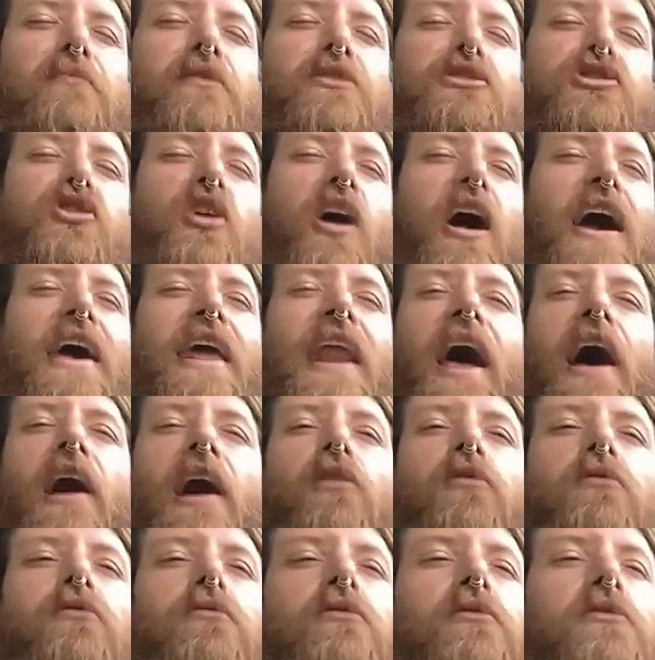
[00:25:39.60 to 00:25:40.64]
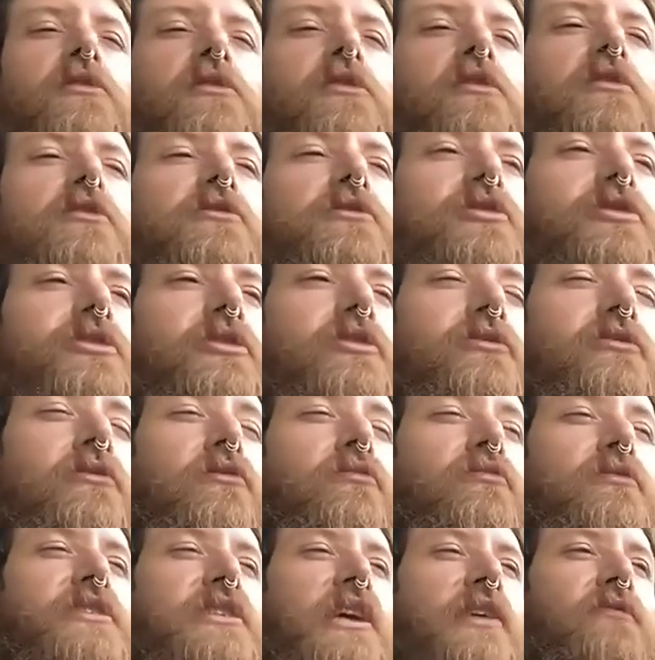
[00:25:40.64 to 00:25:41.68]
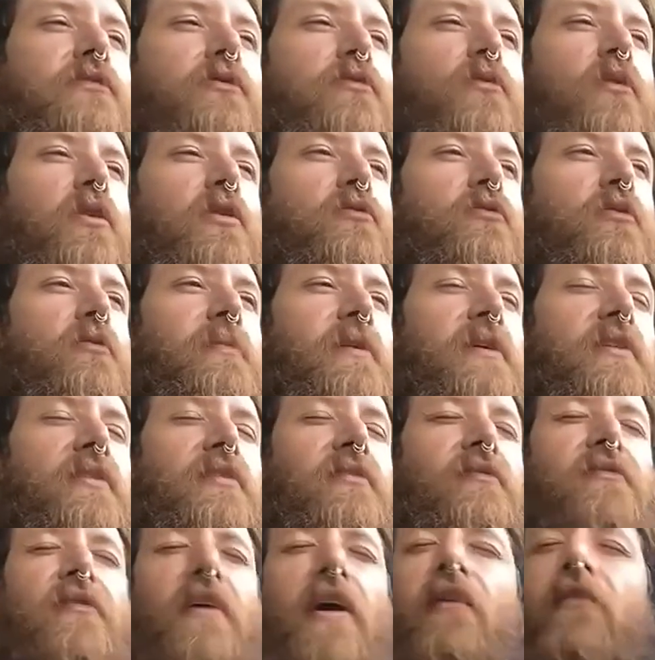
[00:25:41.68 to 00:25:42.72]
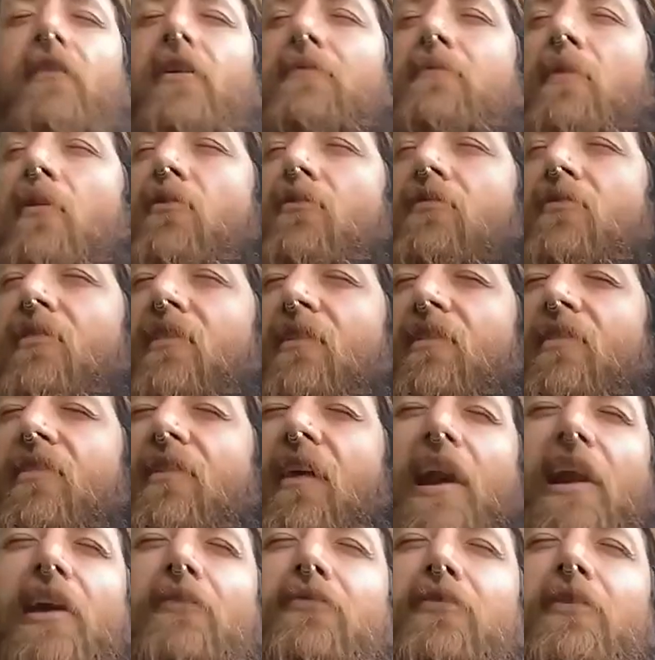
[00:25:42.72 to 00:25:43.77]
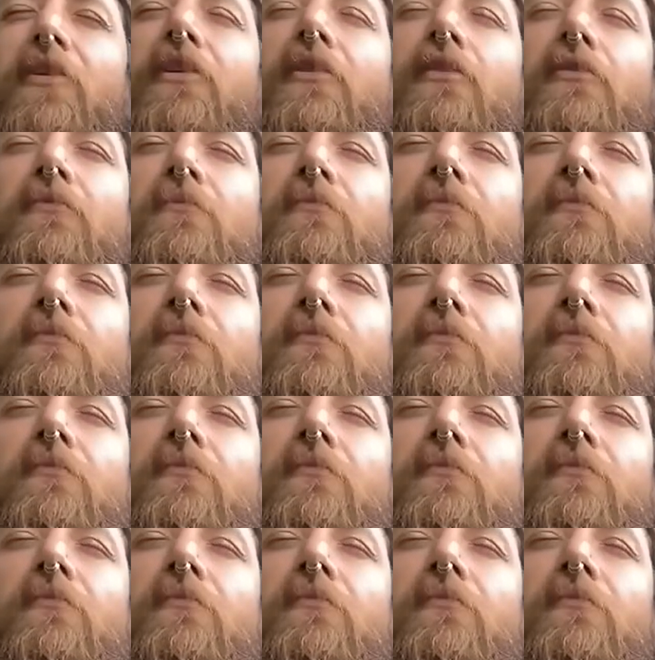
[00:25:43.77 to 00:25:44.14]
try it out. Choose whichever one would be the very most exciting for you.